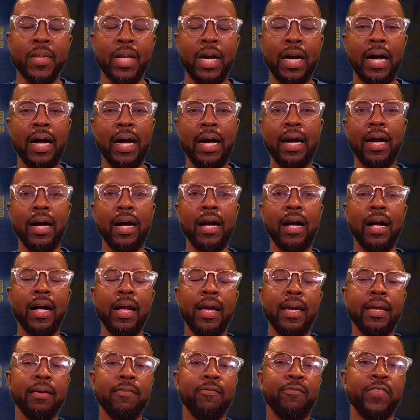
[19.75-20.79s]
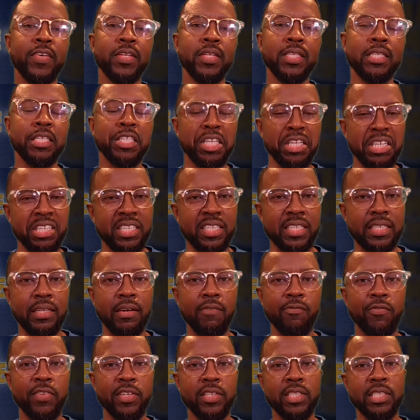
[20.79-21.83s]
And I'm feeling good. I'm
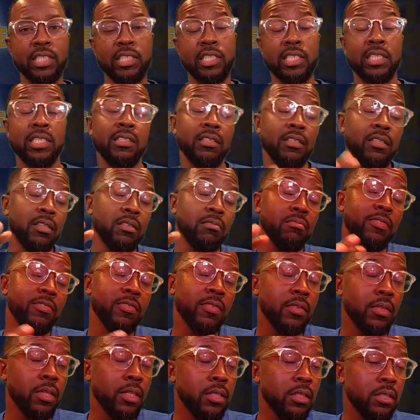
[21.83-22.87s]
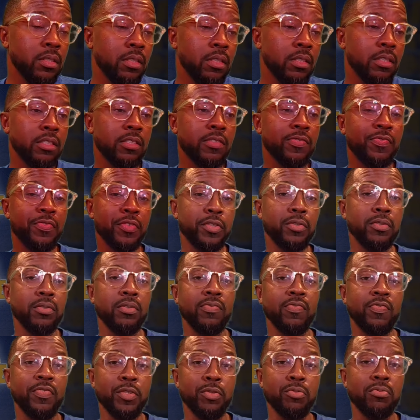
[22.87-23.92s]
feeling good. And there's a few
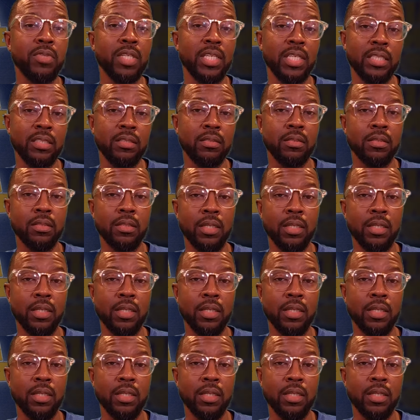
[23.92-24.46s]
things.